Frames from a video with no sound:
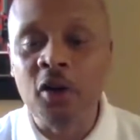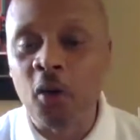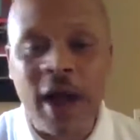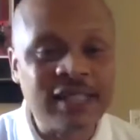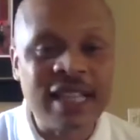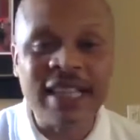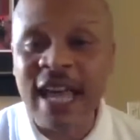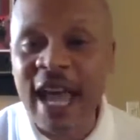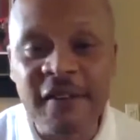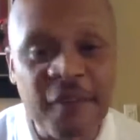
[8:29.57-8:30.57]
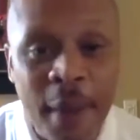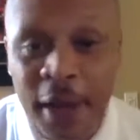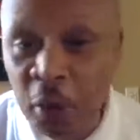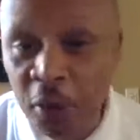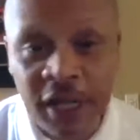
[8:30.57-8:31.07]
grants that they have for
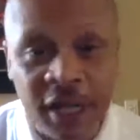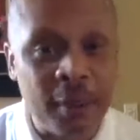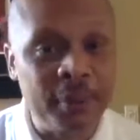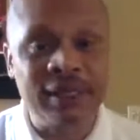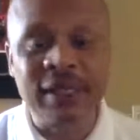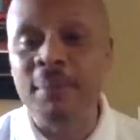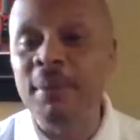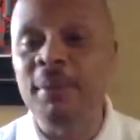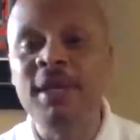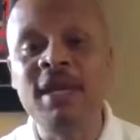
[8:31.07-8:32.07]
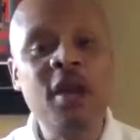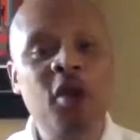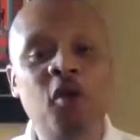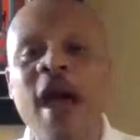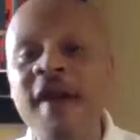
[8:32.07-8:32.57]
minority companies. There may be
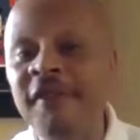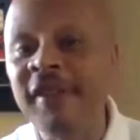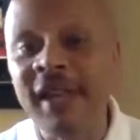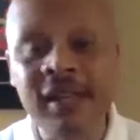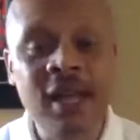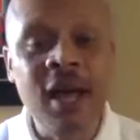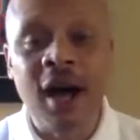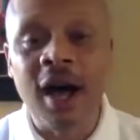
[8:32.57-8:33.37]
graphene